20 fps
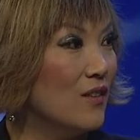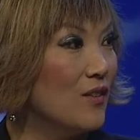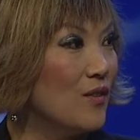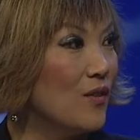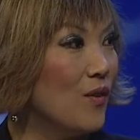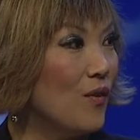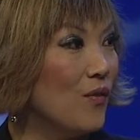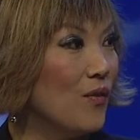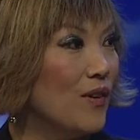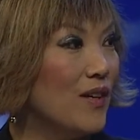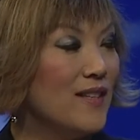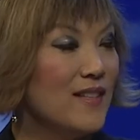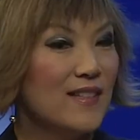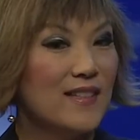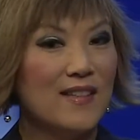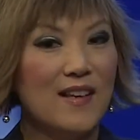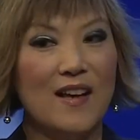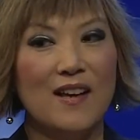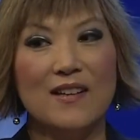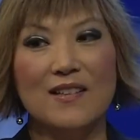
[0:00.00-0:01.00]
So
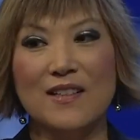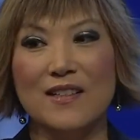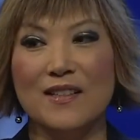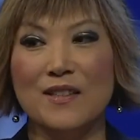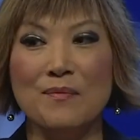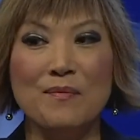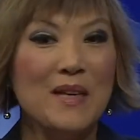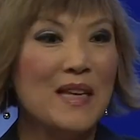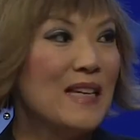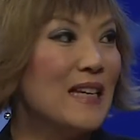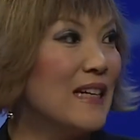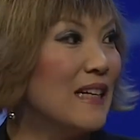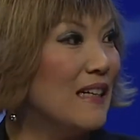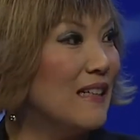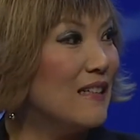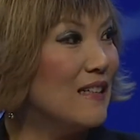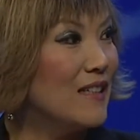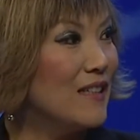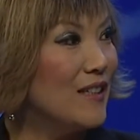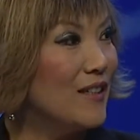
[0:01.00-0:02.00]
insight is
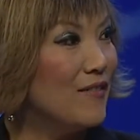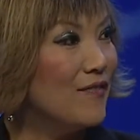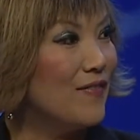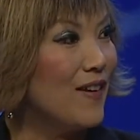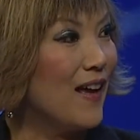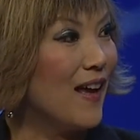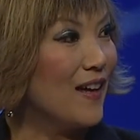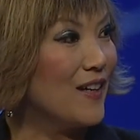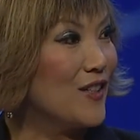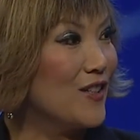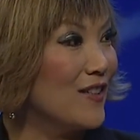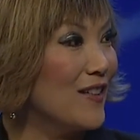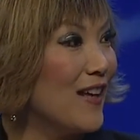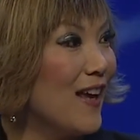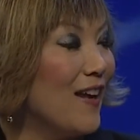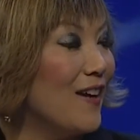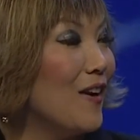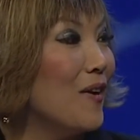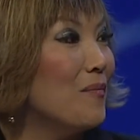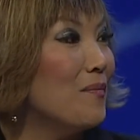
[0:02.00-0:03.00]
meaningless if action
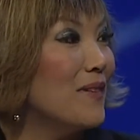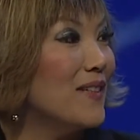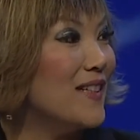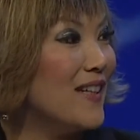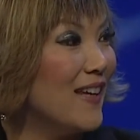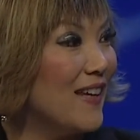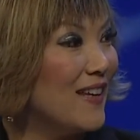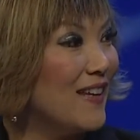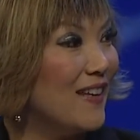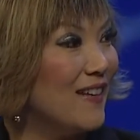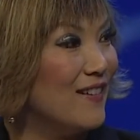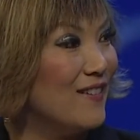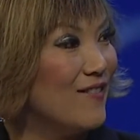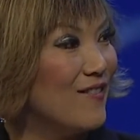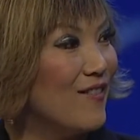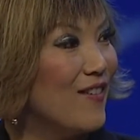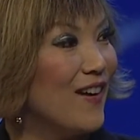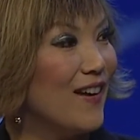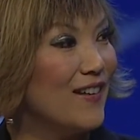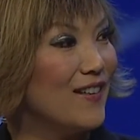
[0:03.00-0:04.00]
cannot be taken,
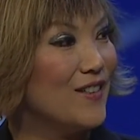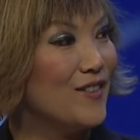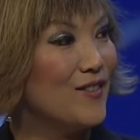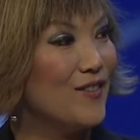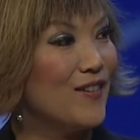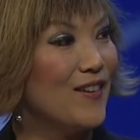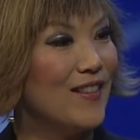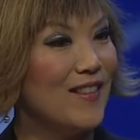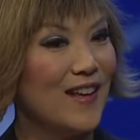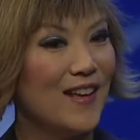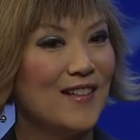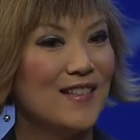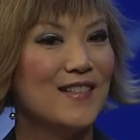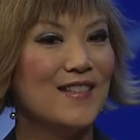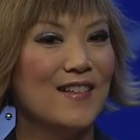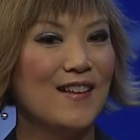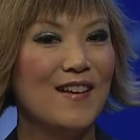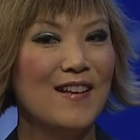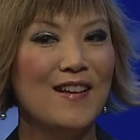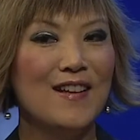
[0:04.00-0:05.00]
right? Yeah. So, and
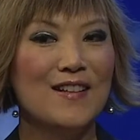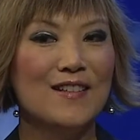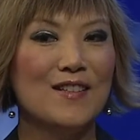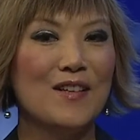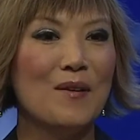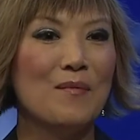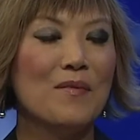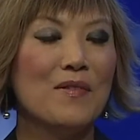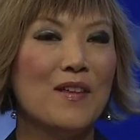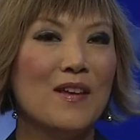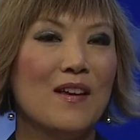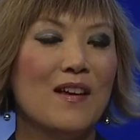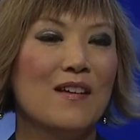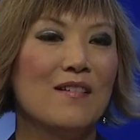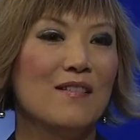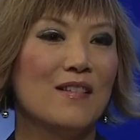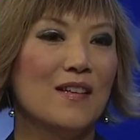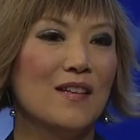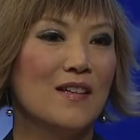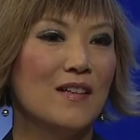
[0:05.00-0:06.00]
that's something I
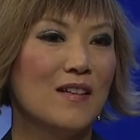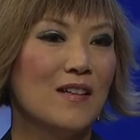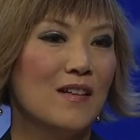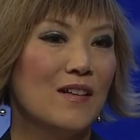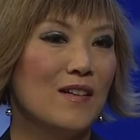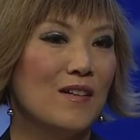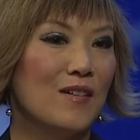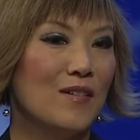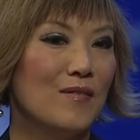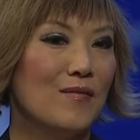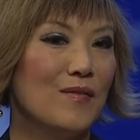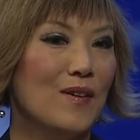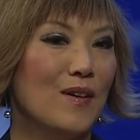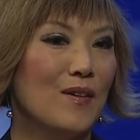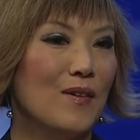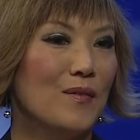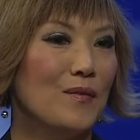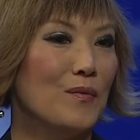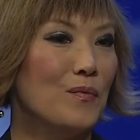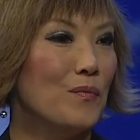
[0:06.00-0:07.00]
think
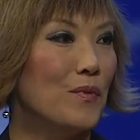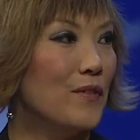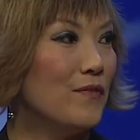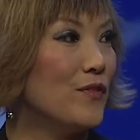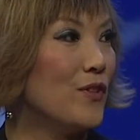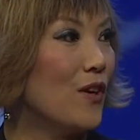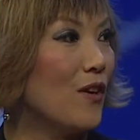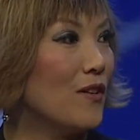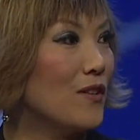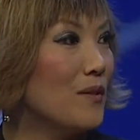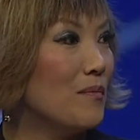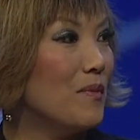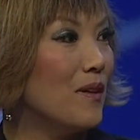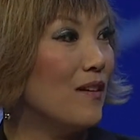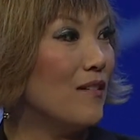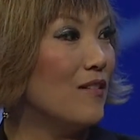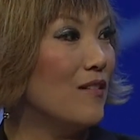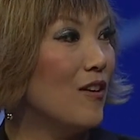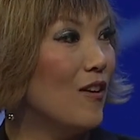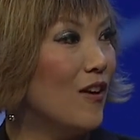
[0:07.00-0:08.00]
we've talked
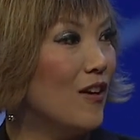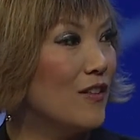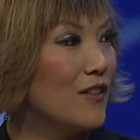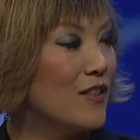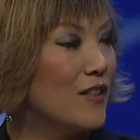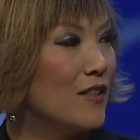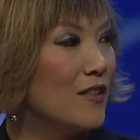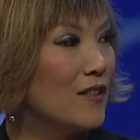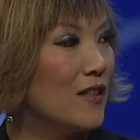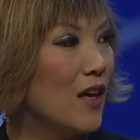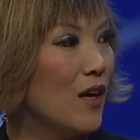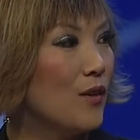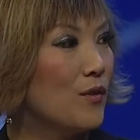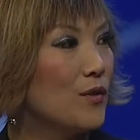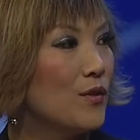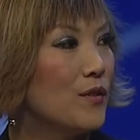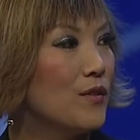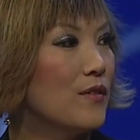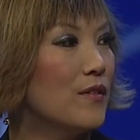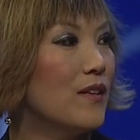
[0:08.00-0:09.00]
about a lot, is how
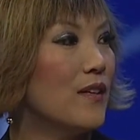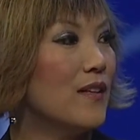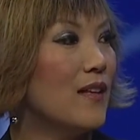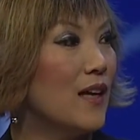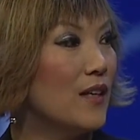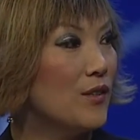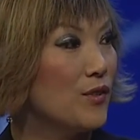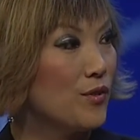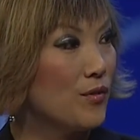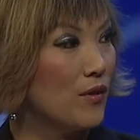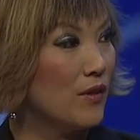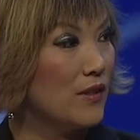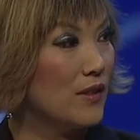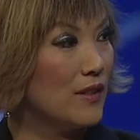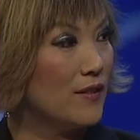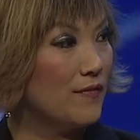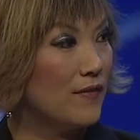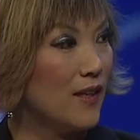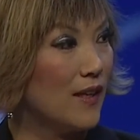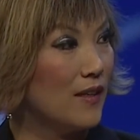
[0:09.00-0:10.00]
to create that
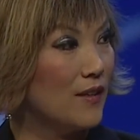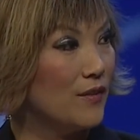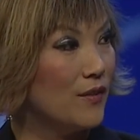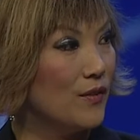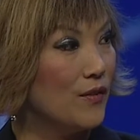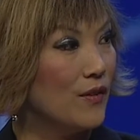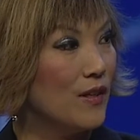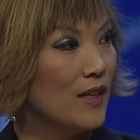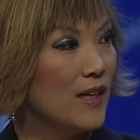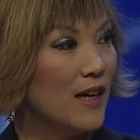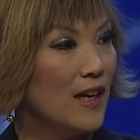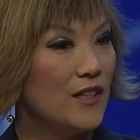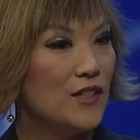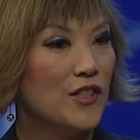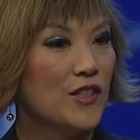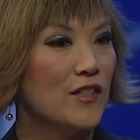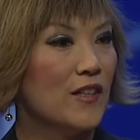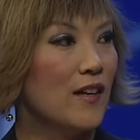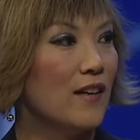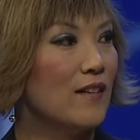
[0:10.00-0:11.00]
joint value and
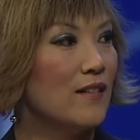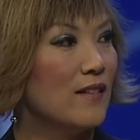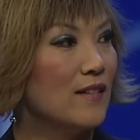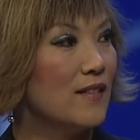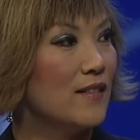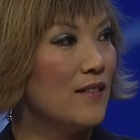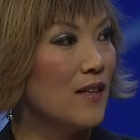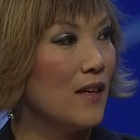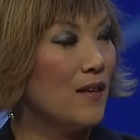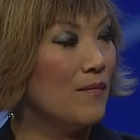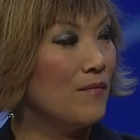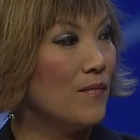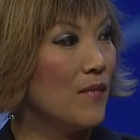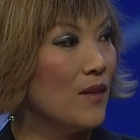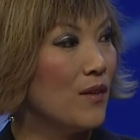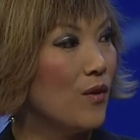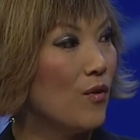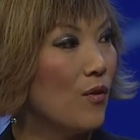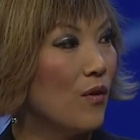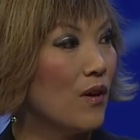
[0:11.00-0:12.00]
share the same
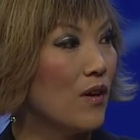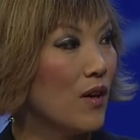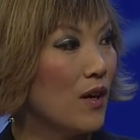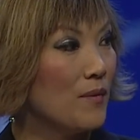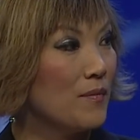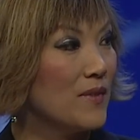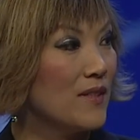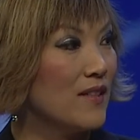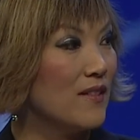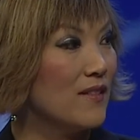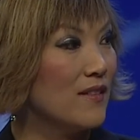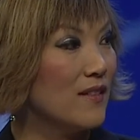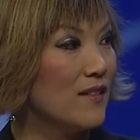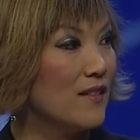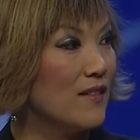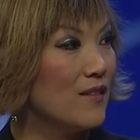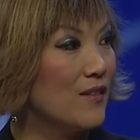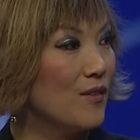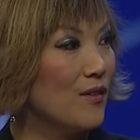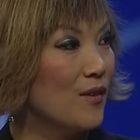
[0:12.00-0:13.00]
core
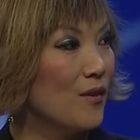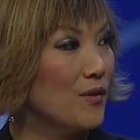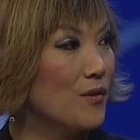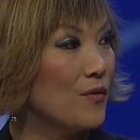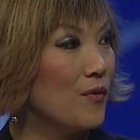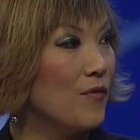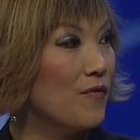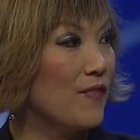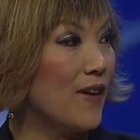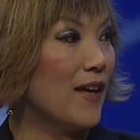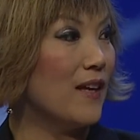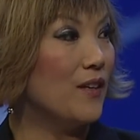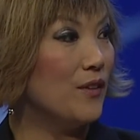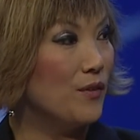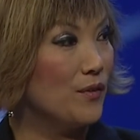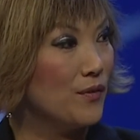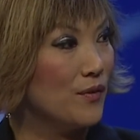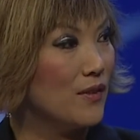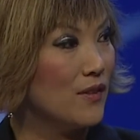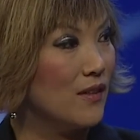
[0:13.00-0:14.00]
competencies, also
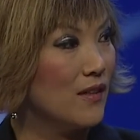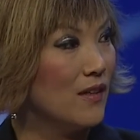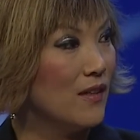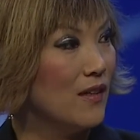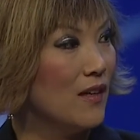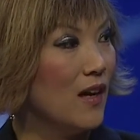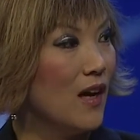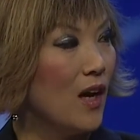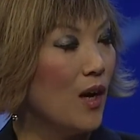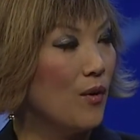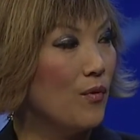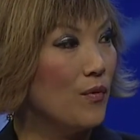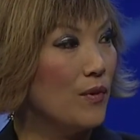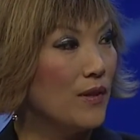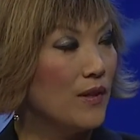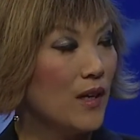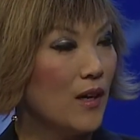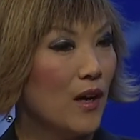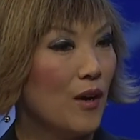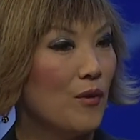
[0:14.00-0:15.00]
values, how
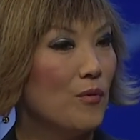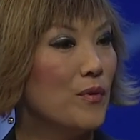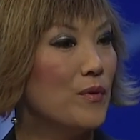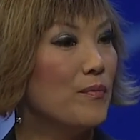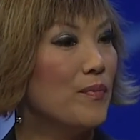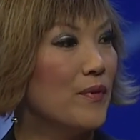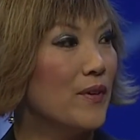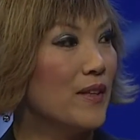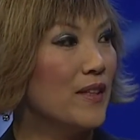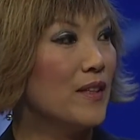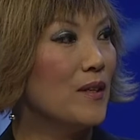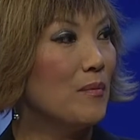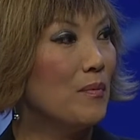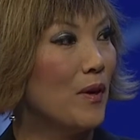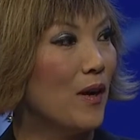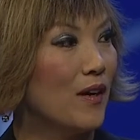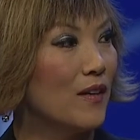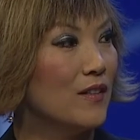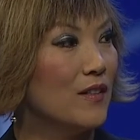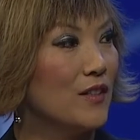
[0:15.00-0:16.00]
we bring the
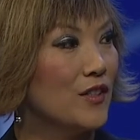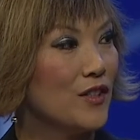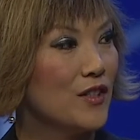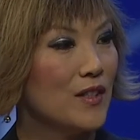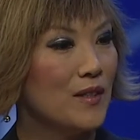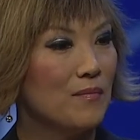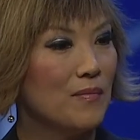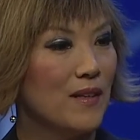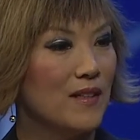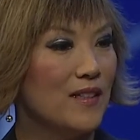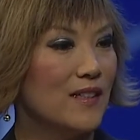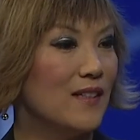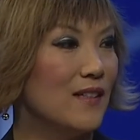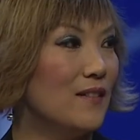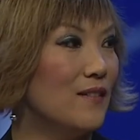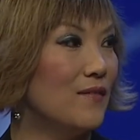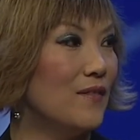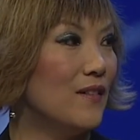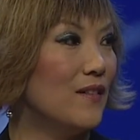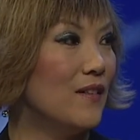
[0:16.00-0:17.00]
partnership and
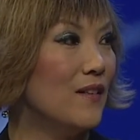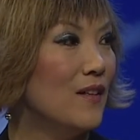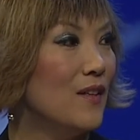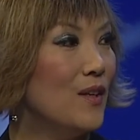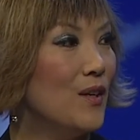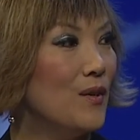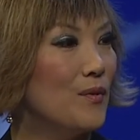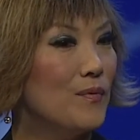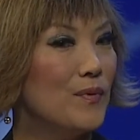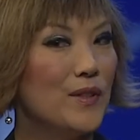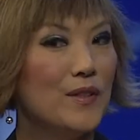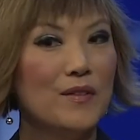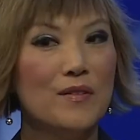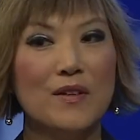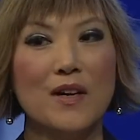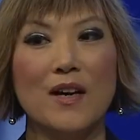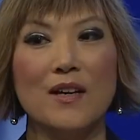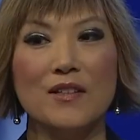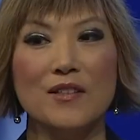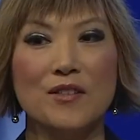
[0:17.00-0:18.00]
deliver real
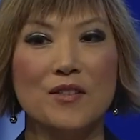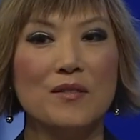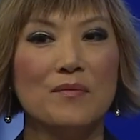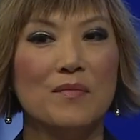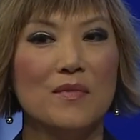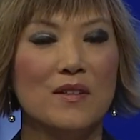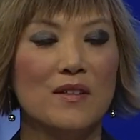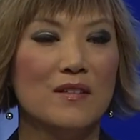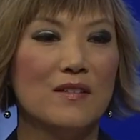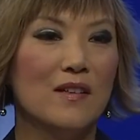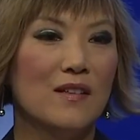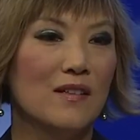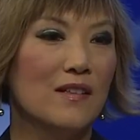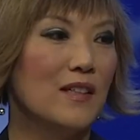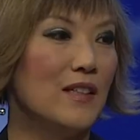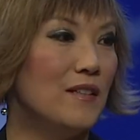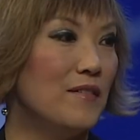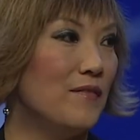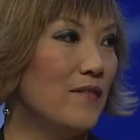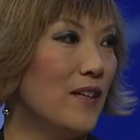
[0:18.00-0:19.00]
customer
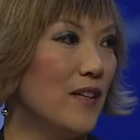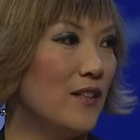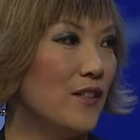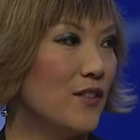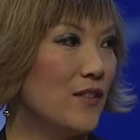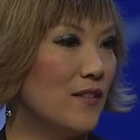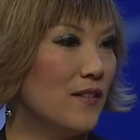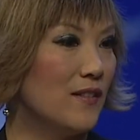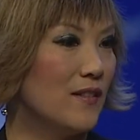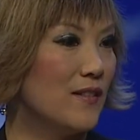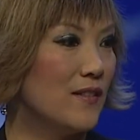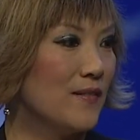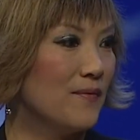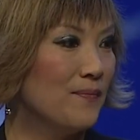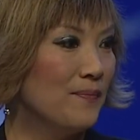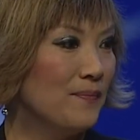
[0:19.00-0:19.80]
innovations.